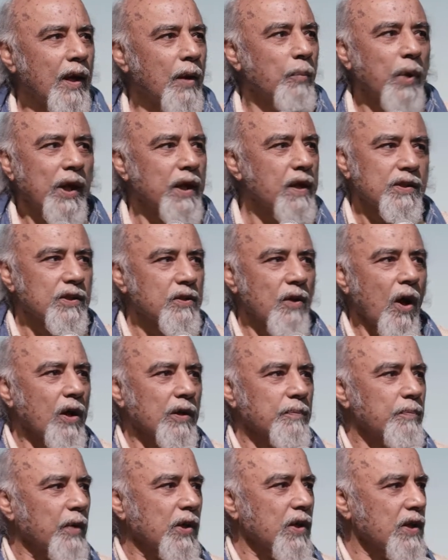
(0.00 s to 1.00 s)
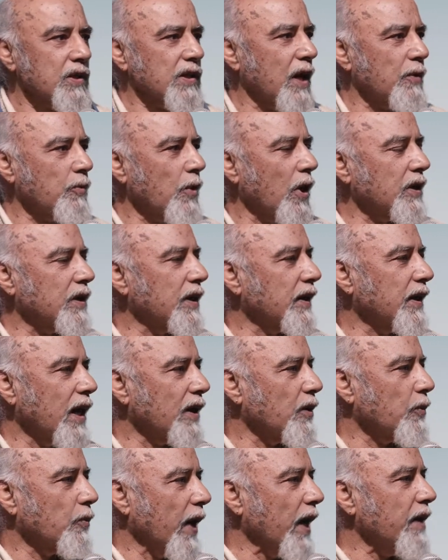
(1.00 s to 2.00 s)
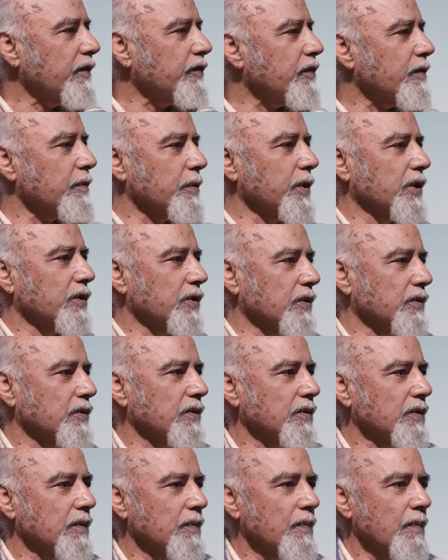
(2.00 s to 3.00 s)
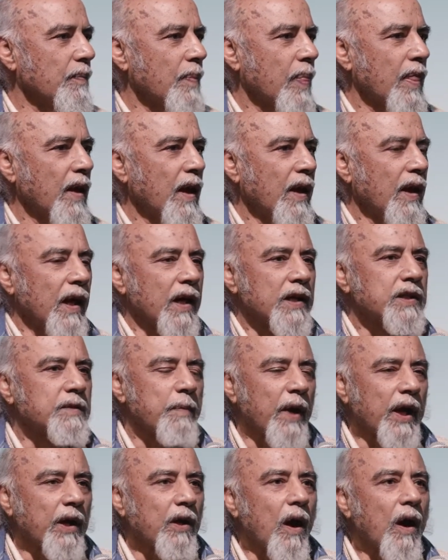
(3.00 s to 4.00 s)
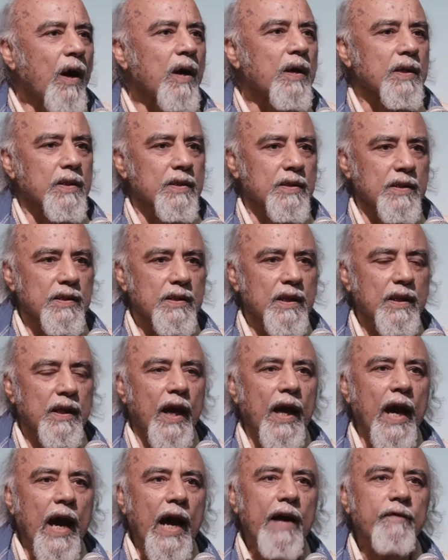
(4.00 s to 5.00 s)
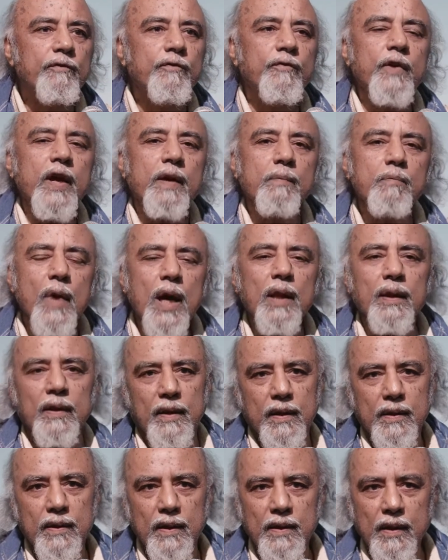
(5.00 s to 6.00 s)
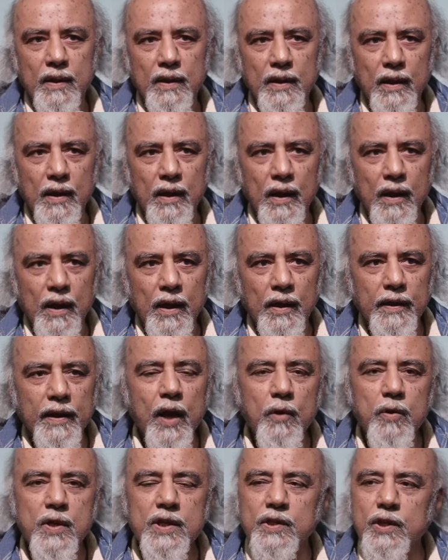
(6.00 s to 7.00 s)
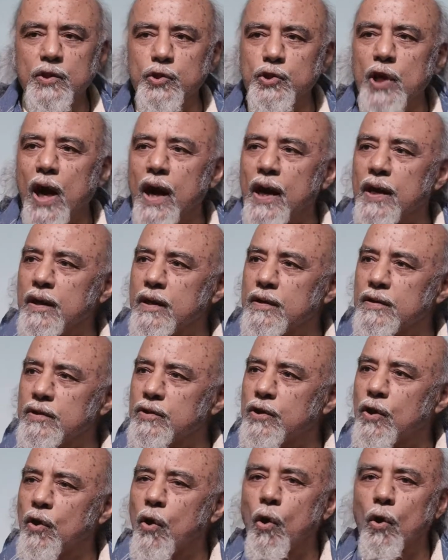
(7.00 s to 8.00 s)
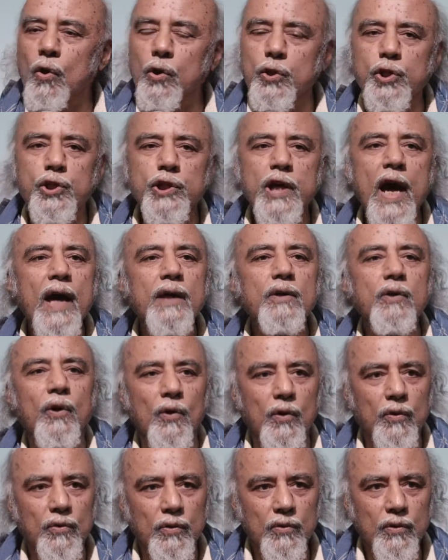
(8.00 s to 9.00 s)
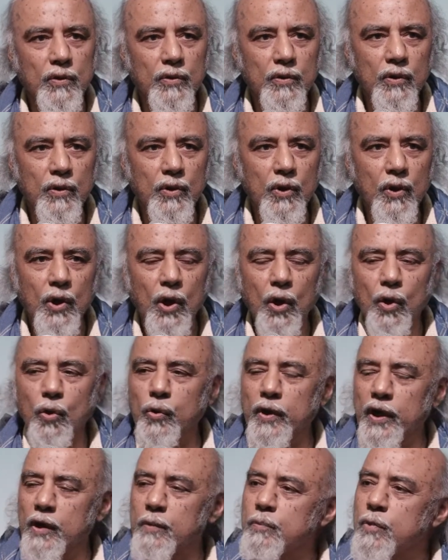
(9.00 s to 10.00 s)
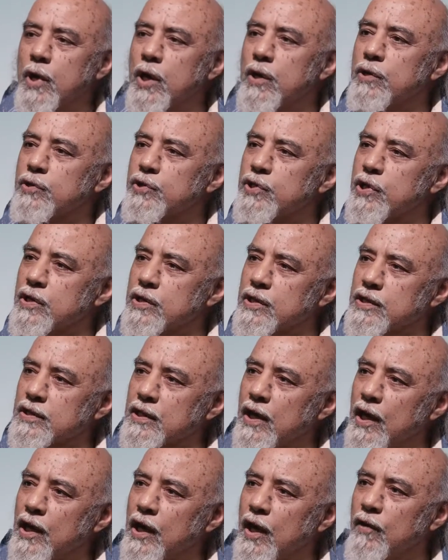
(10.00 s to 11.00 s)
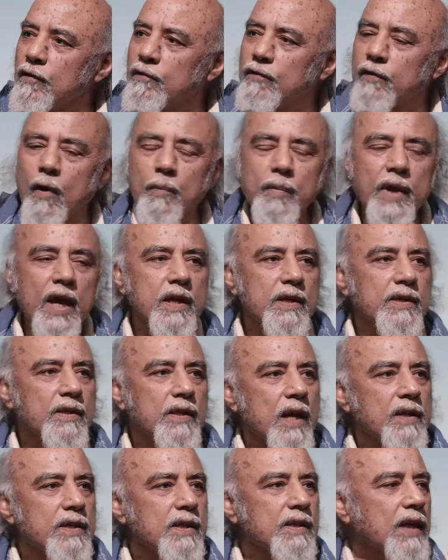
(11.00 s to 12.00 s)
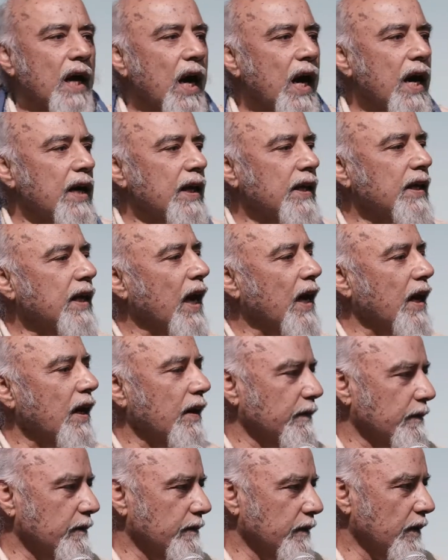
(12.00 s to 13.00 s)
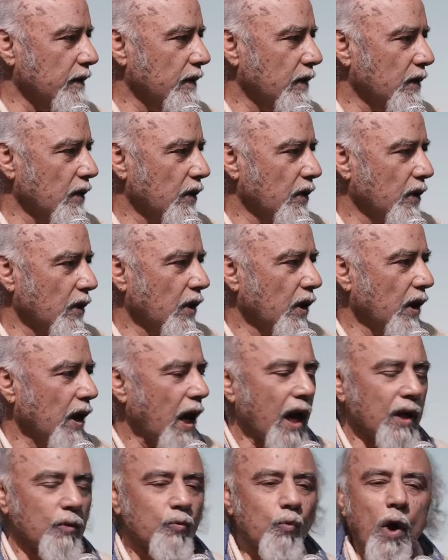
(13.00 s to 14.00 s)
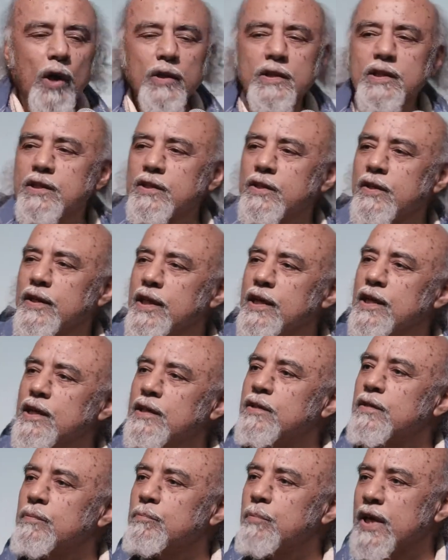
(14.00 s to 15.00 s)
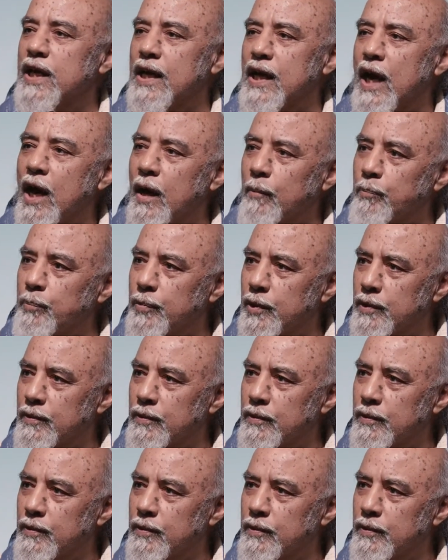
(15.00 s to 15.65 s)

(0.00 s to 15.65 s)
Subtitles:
But it's not because I want to get away from you. It's because every month there is a giant called Shadow who emerges from his sky cave and wants to eat me up.